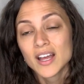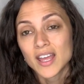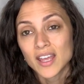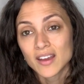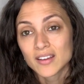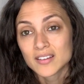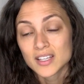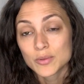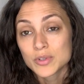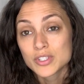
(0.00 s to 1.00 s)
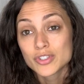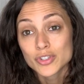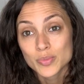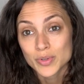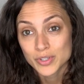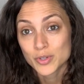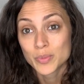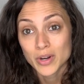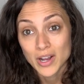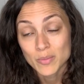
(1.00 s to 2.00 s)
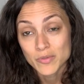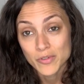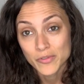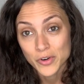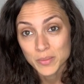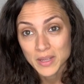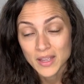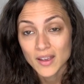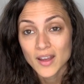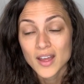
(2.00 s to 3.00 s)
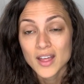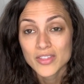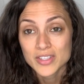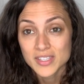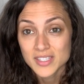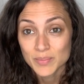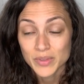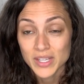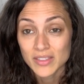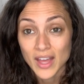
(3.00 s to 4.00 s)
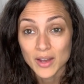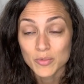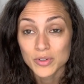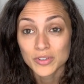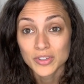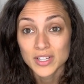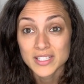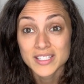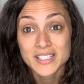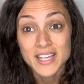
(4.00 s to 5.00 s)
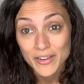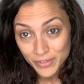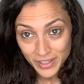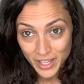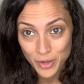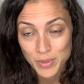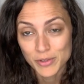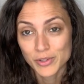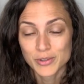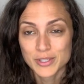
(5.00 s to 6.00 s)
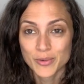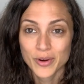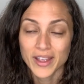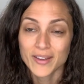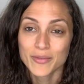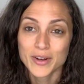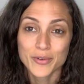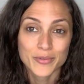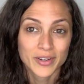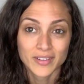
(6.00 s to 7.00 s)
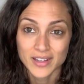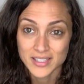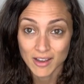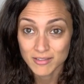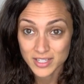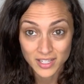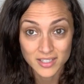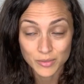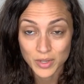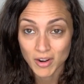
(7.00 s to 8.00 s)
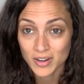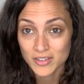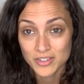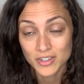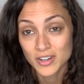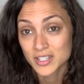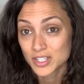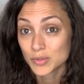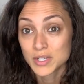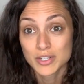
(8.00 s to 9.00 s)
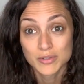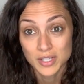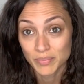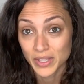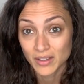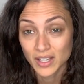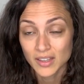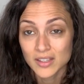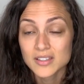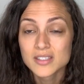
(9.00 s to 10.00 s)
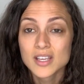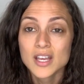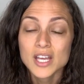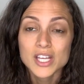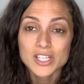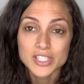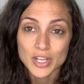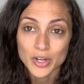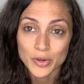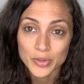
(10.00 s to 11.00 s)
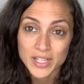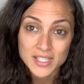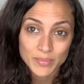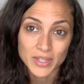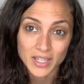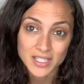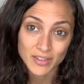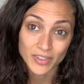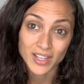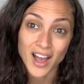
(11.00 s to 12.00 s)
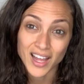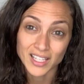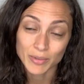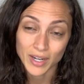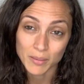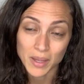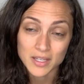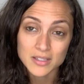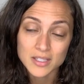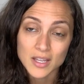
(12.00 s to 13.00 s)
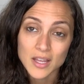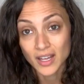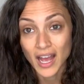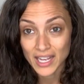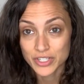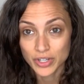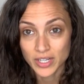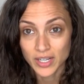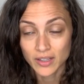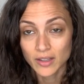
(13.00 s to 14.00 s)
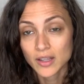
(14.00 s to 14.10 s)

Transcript: and it was super, super helpful for me. This is something that will definitely help you lose weight. We don't realize how addicted we are to sugar until we do something like this. So that's something that I definitely highly recommend. Hydrating.